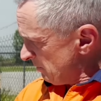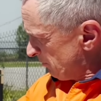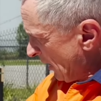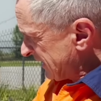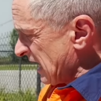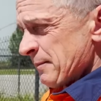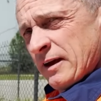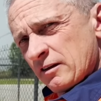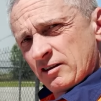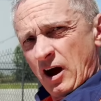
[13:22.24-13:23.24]
By
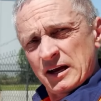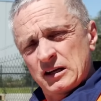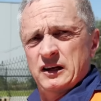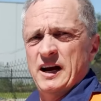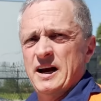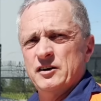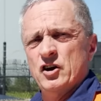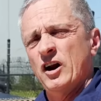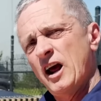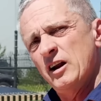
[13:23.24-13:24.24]
keeping the site clean,
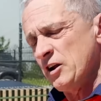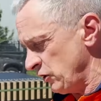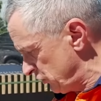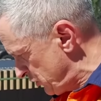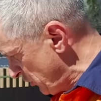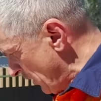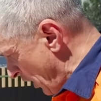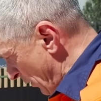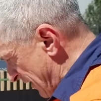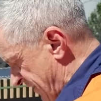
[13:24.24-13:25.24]
not only do you
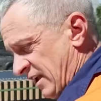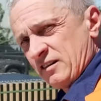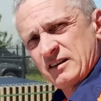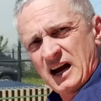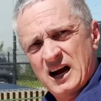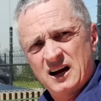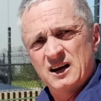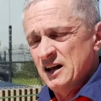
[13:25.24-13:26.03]
know where things are,